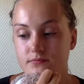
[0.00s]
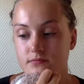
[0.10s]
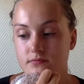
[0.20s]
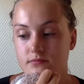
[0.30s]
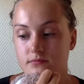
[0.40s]

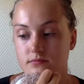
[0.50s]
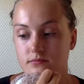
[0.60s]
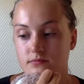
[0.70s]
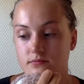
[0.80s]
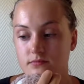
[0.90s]

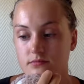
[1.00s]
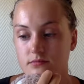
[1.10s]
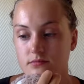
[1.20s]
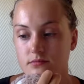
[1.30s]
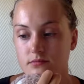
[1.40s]

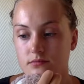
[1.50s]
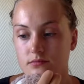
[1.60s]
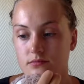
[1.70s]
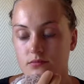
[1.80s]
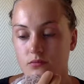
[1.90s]

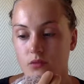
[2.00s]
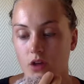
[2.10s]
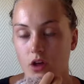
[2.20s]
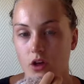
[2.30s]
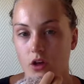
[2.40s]

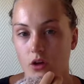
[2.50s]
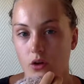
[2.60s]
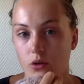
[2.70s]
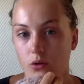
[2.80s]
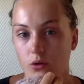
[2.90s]

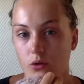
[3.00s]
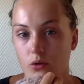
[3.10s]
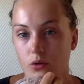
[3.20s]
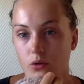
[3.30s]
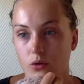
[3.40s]

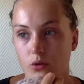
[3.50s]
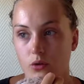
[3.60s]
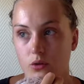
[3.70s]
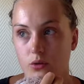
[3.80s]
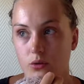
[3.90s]

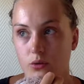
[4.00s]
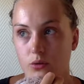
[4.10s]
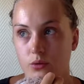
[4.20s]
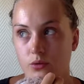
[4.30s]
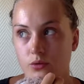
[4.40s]

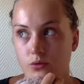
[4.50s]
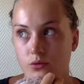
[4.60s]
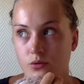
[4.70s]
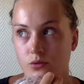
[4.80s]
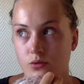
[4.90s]

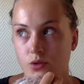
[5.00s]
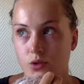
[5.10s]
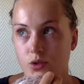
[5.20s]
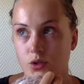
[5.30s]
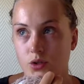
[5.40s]

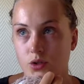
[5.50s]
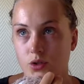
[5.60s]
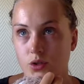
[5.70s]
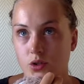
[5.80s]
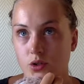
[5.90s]

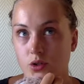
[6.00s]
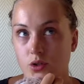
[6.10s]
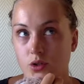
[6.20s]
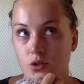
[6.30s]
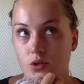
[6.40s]

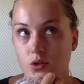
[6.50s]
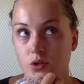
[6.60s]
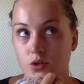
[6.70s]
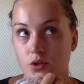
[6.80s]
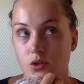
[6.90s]

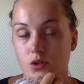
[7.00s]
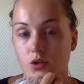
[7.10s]
Nothing is said.